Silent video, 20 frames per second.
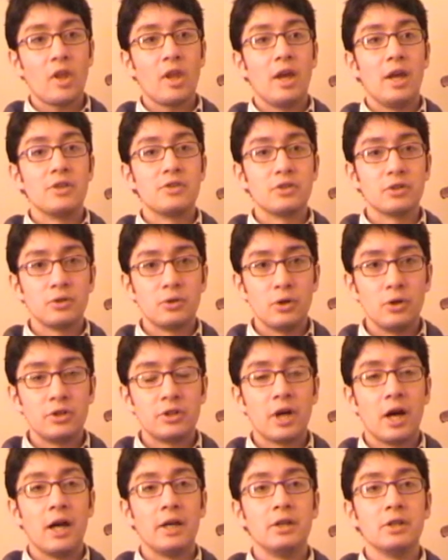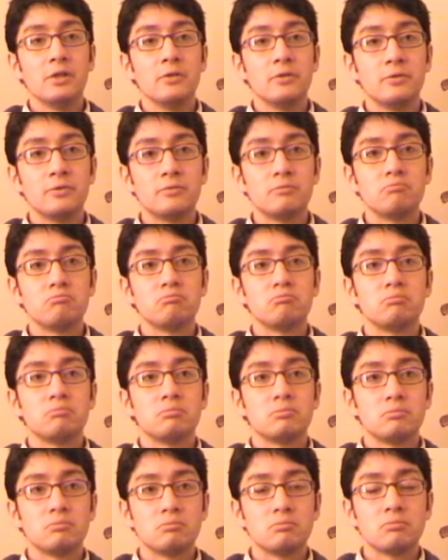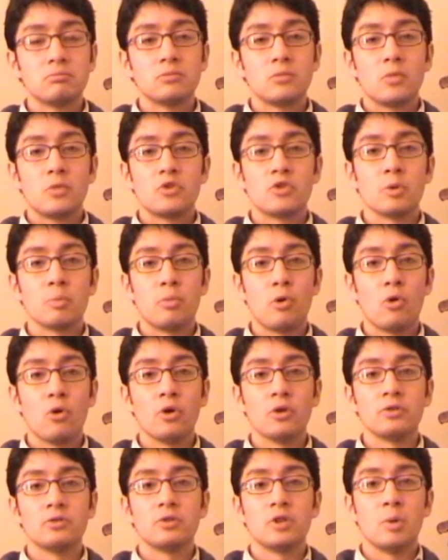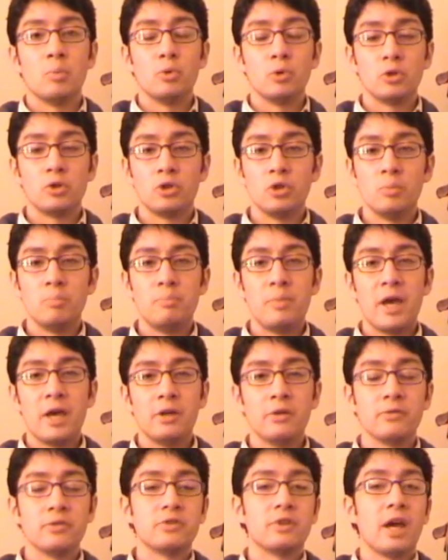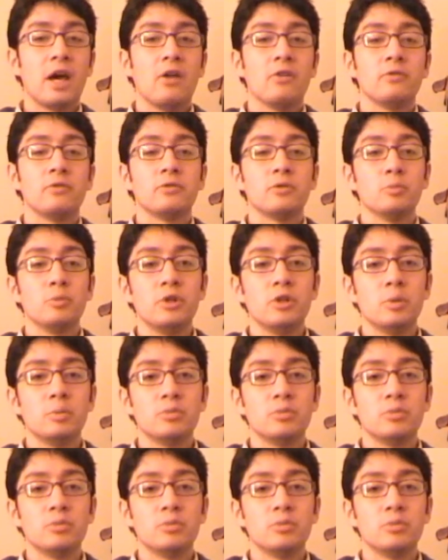It's a good kind of support, a good bed of sound for me to